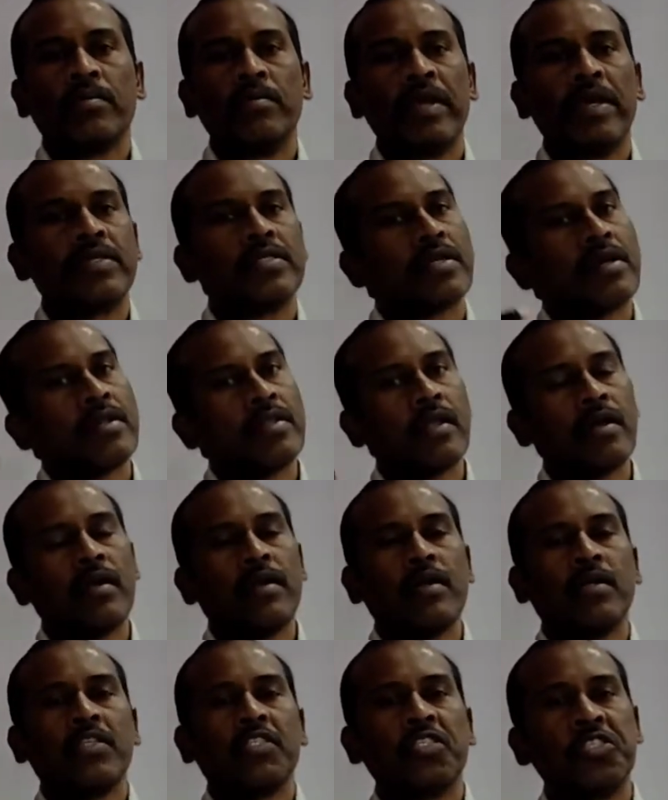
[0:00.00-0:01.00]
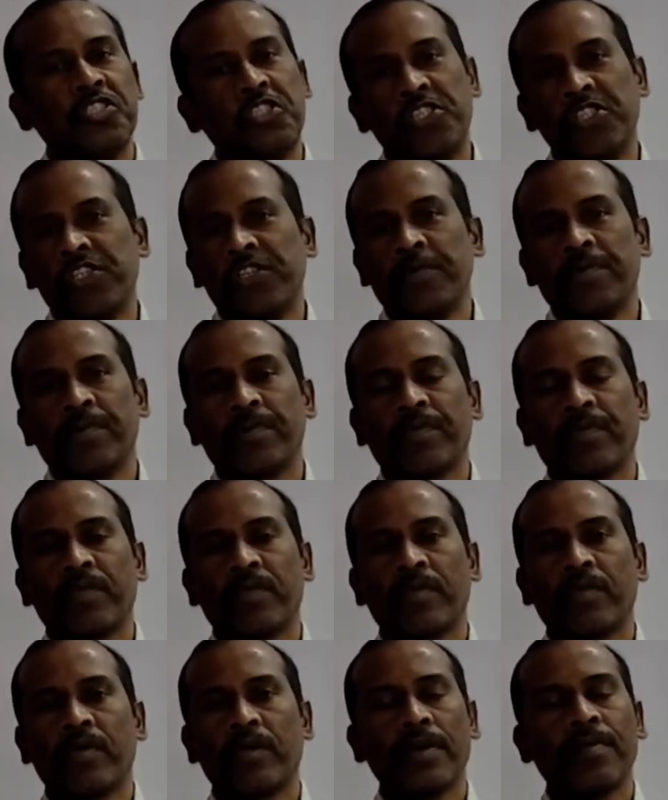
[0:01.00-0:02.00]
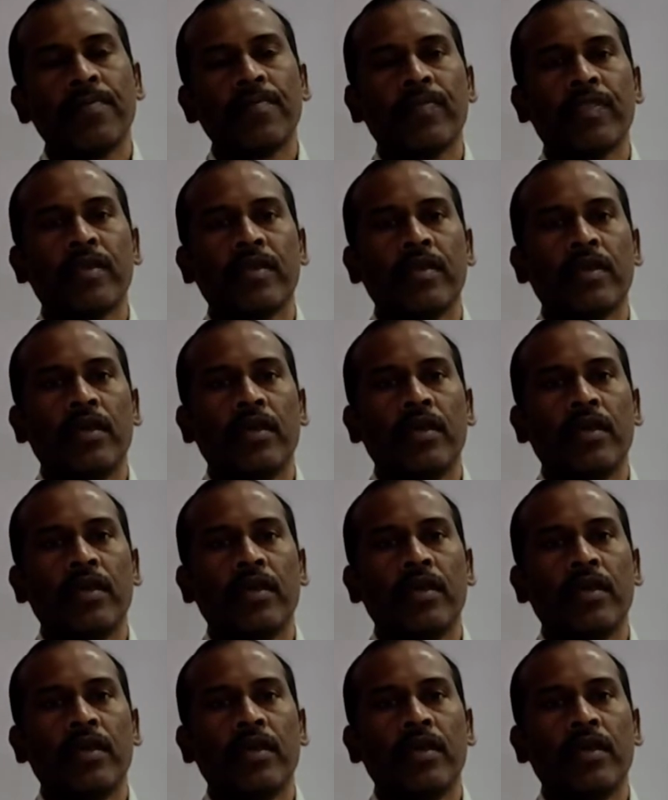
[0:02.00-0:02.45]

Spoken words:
based on the G, okay,